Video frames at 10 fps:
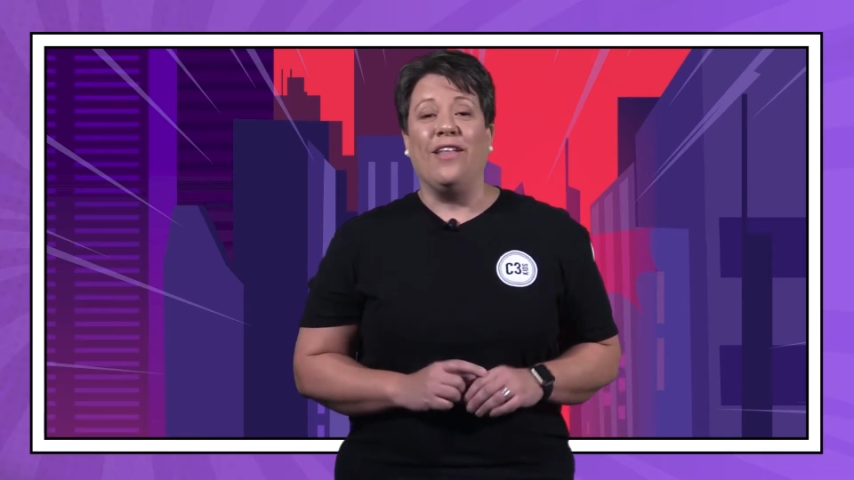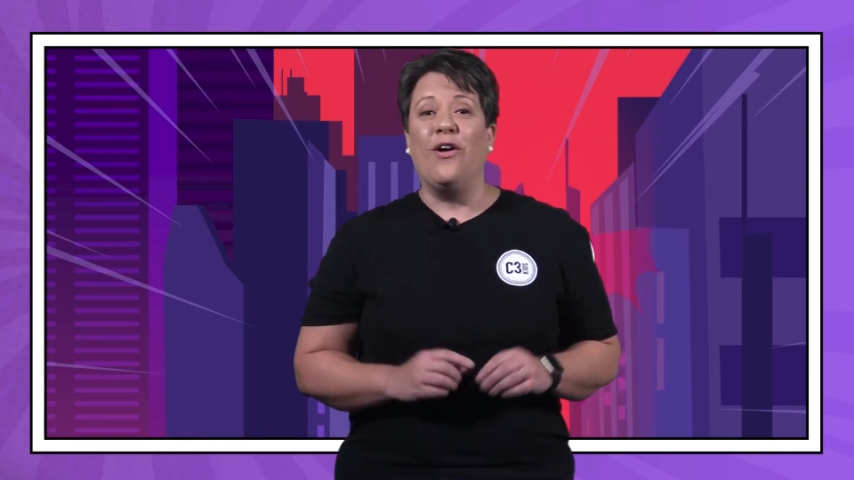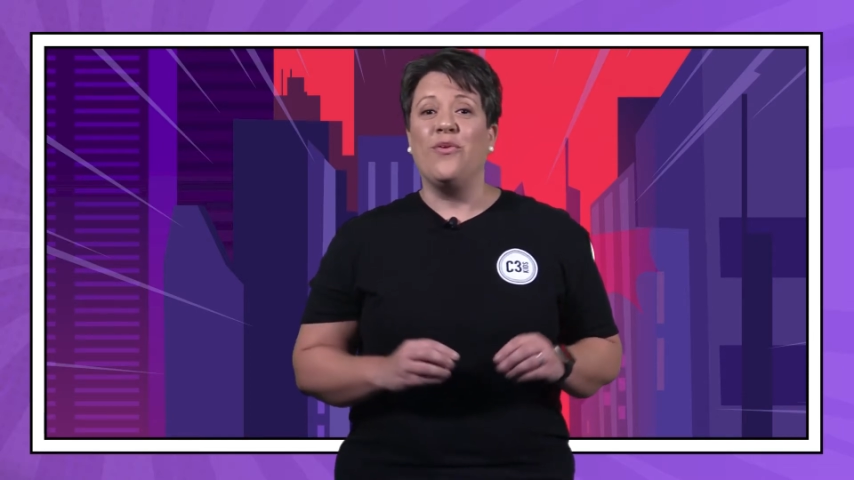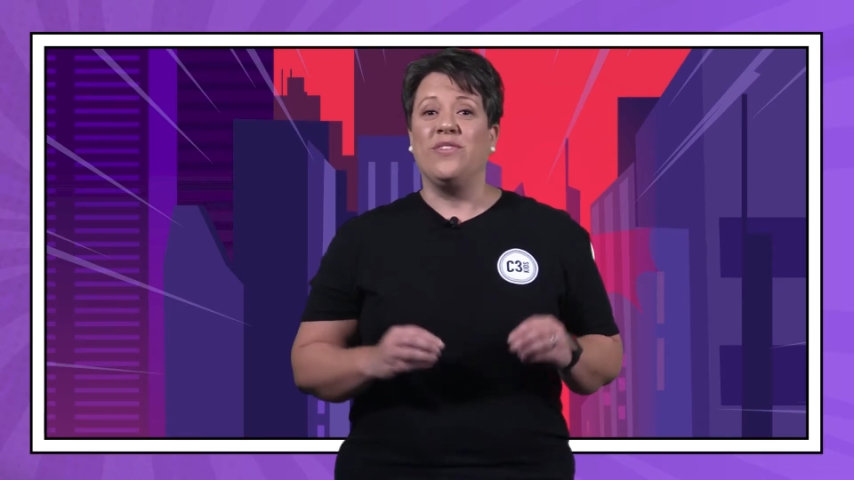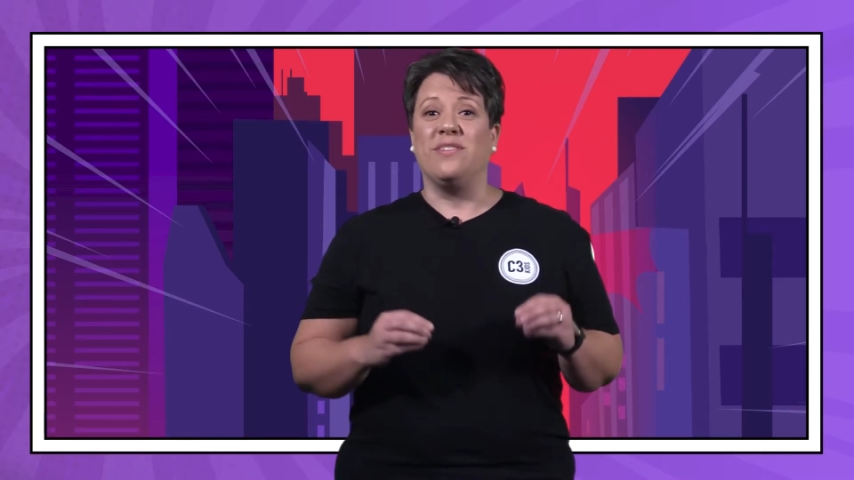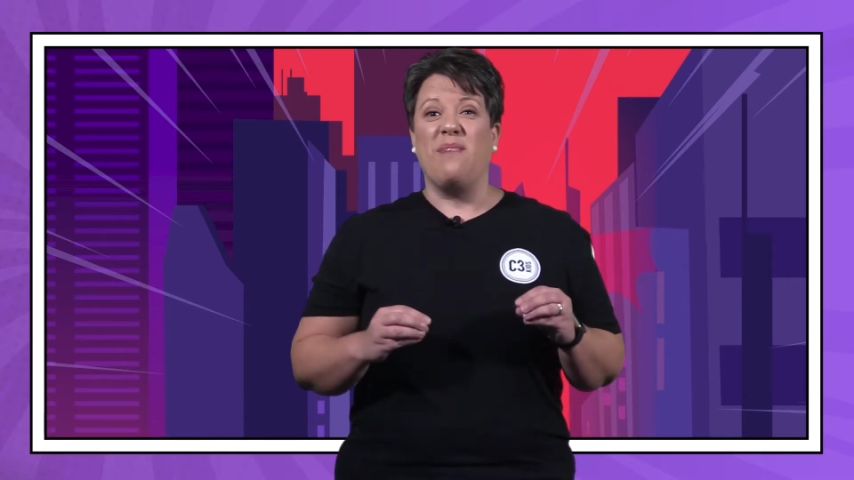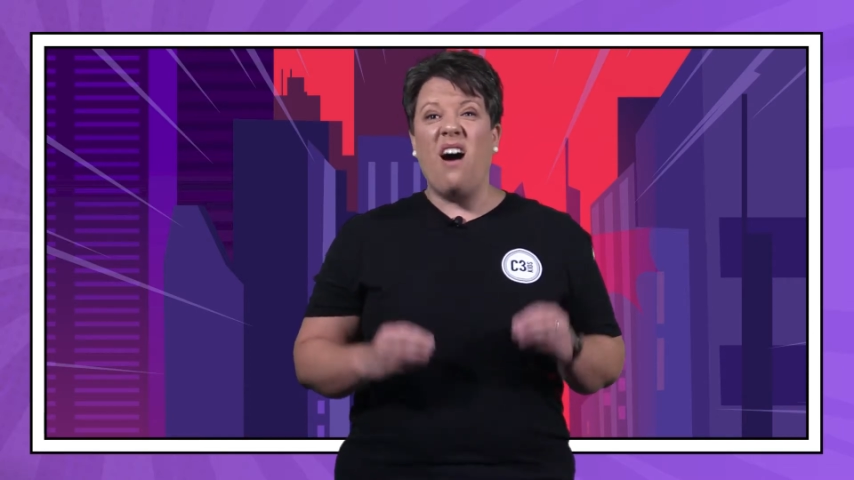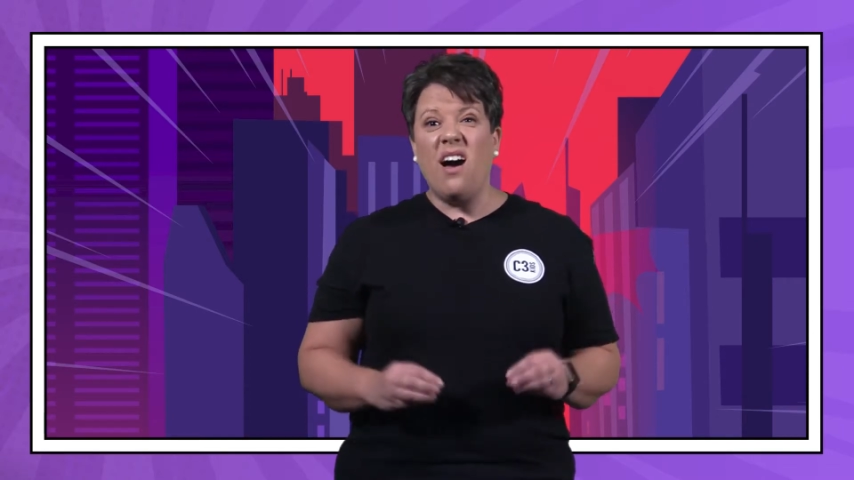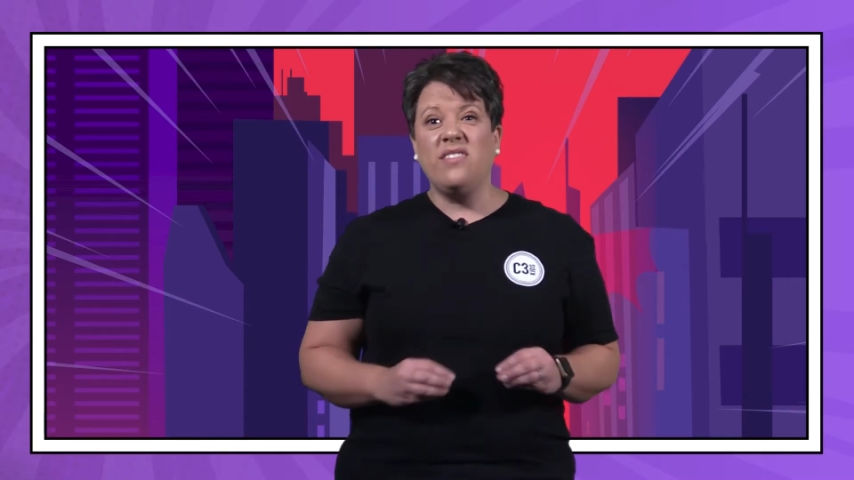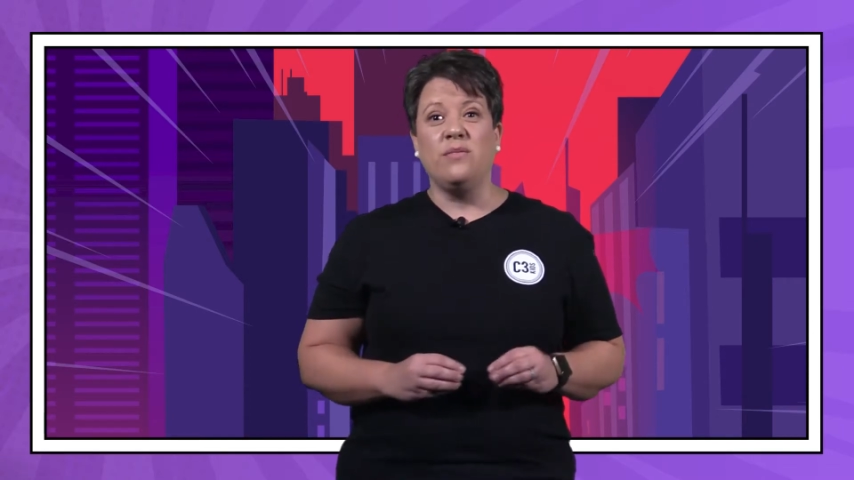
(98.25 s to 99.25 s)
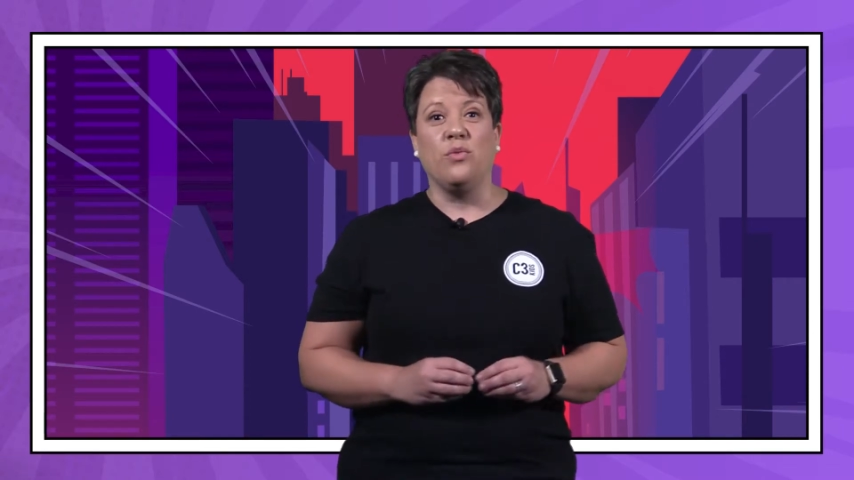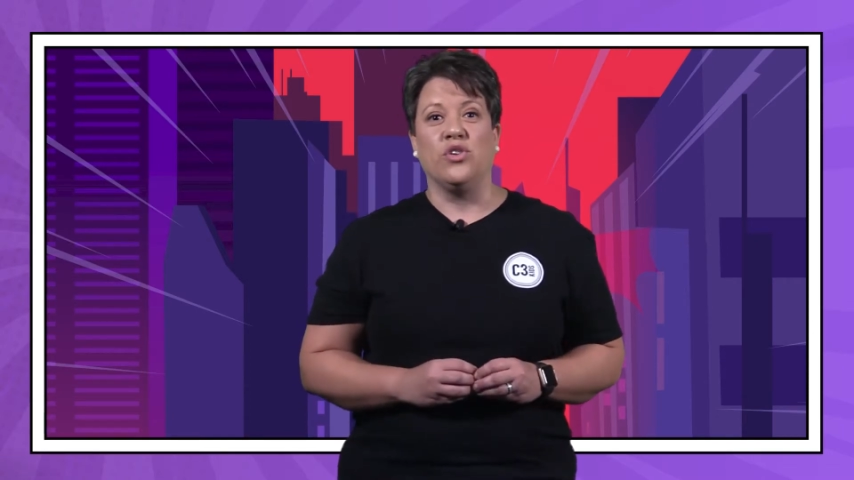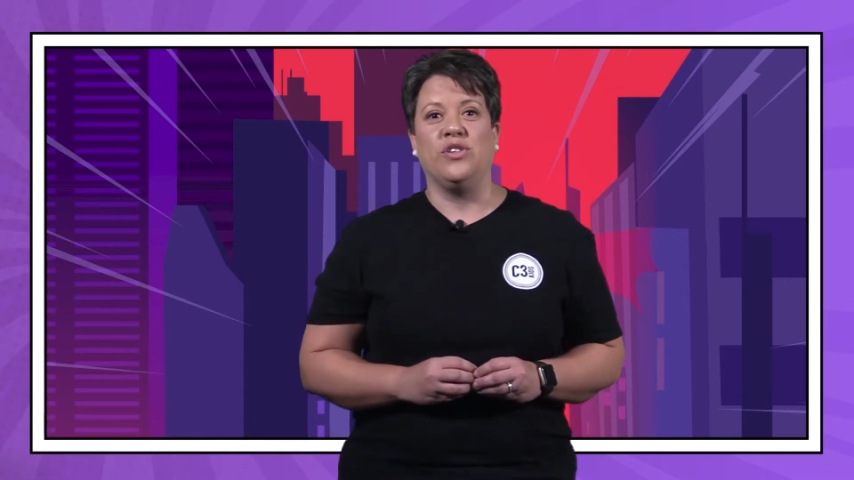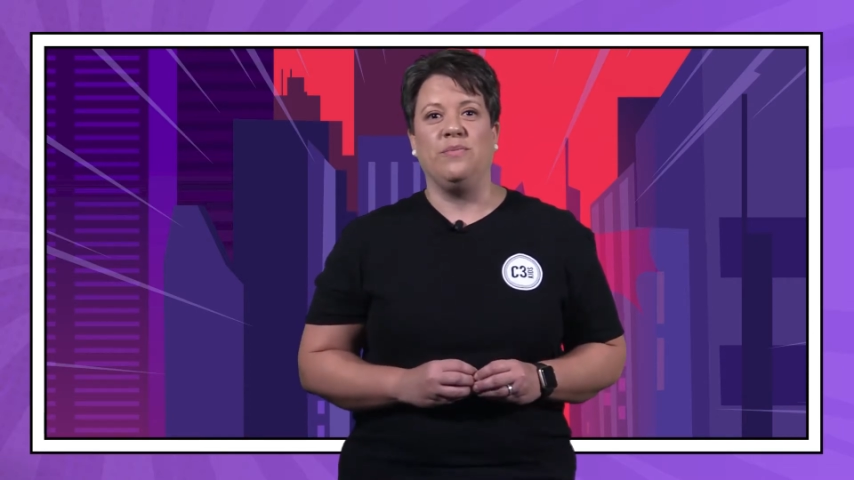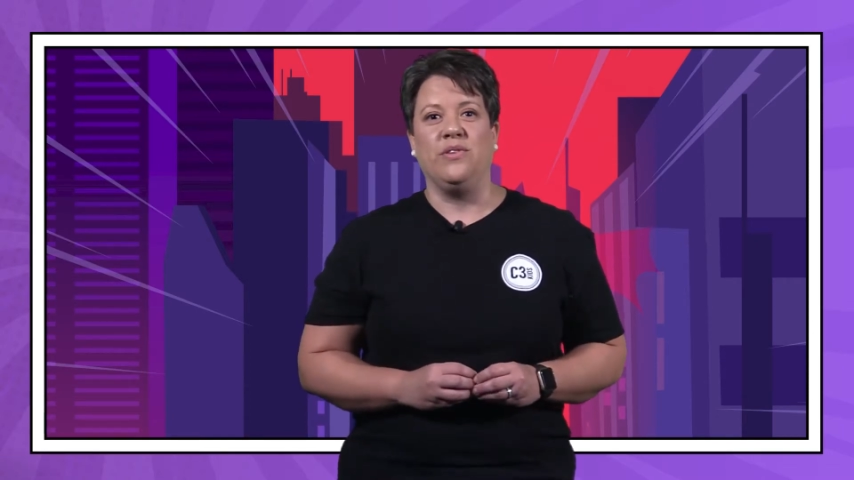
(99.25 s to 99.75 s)
along with some awesome
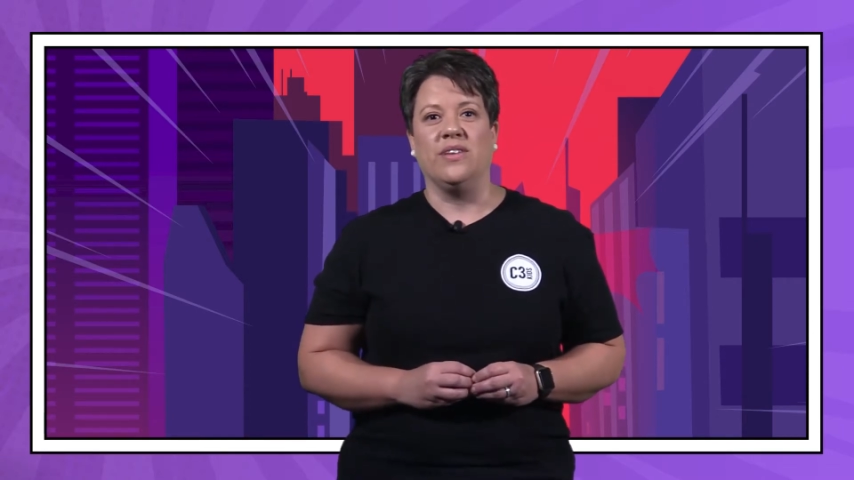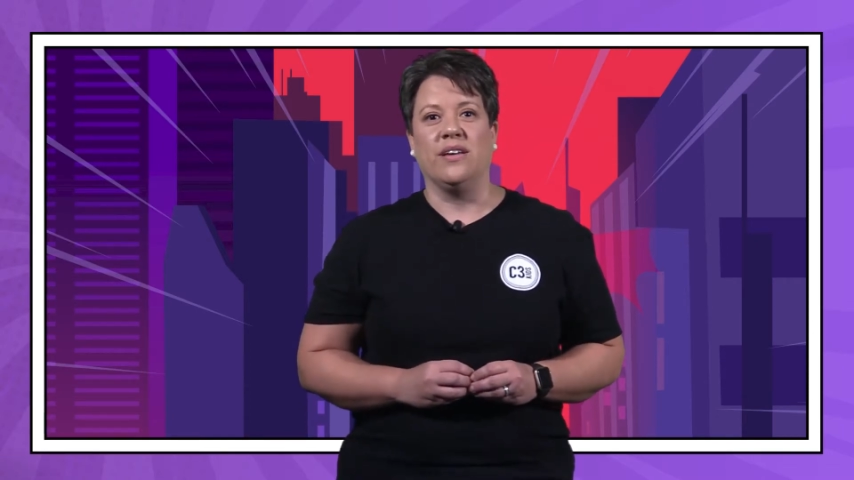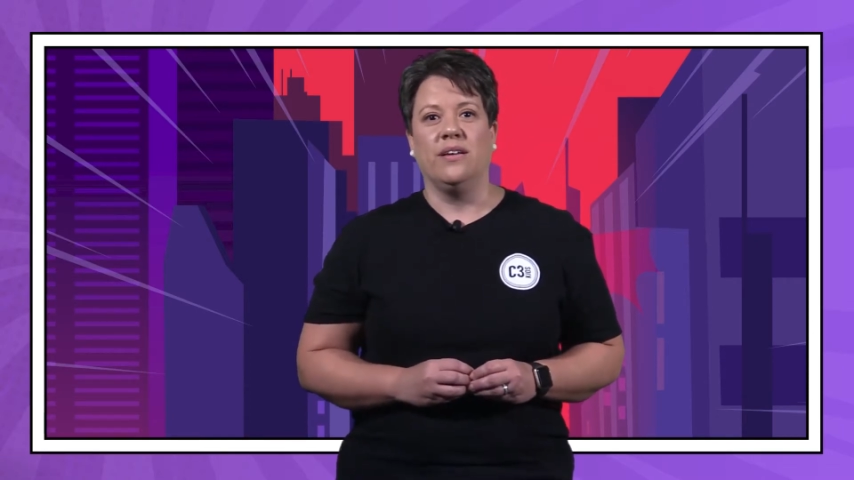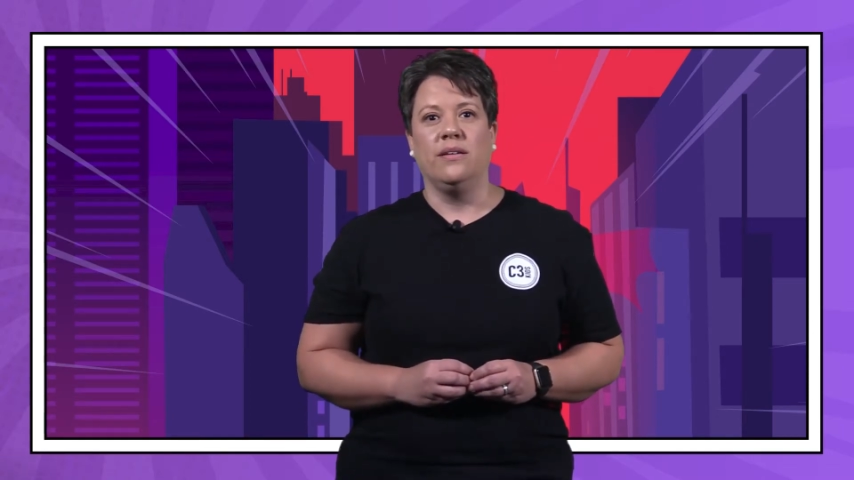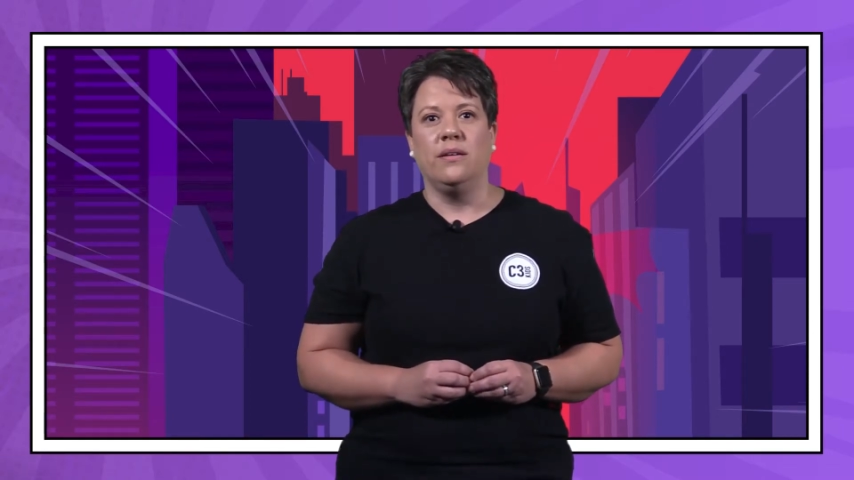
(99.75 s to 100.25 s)
worship music.